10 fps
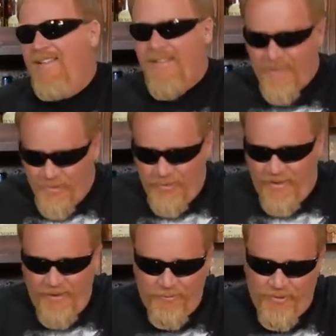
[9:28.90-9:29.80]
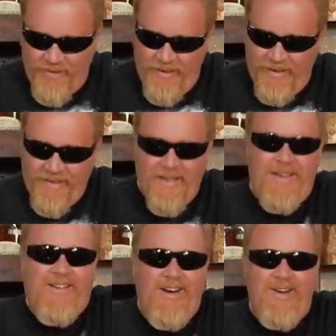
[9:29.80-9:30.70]
That's what we got for today. Like,
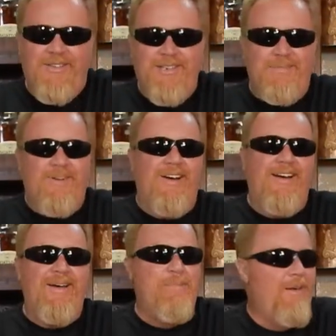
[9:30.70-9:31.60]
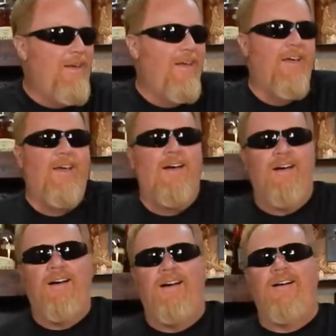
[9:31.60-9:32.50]
share, subscribe.
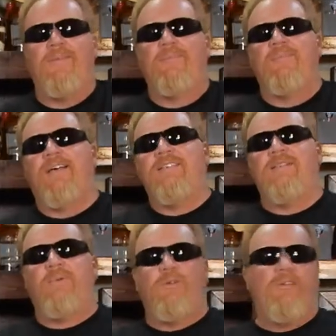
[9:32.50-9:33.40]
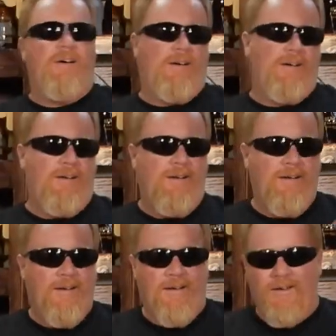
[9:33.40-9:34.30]
That's the Bulldog.
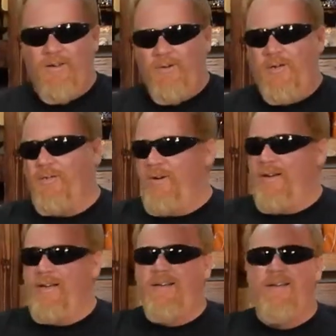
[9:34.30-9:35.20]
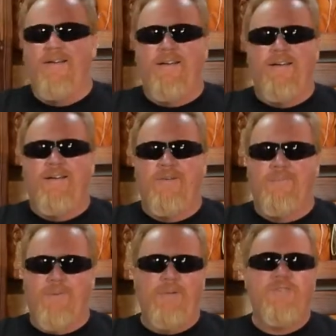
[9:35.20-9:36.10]
Quick drink.
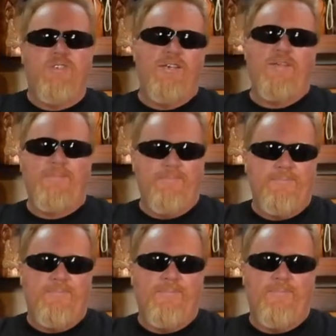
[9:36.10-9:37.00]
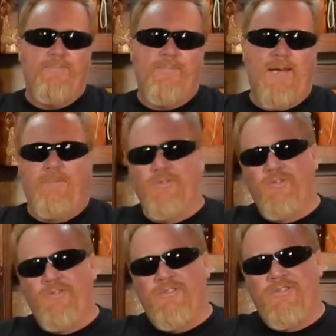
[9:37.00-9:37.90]
Made with gin. Apple
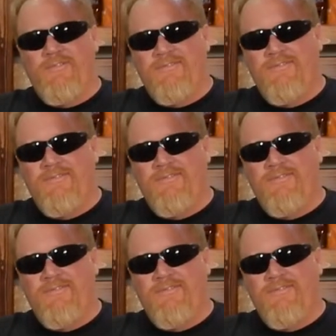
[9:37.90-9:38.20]
juice.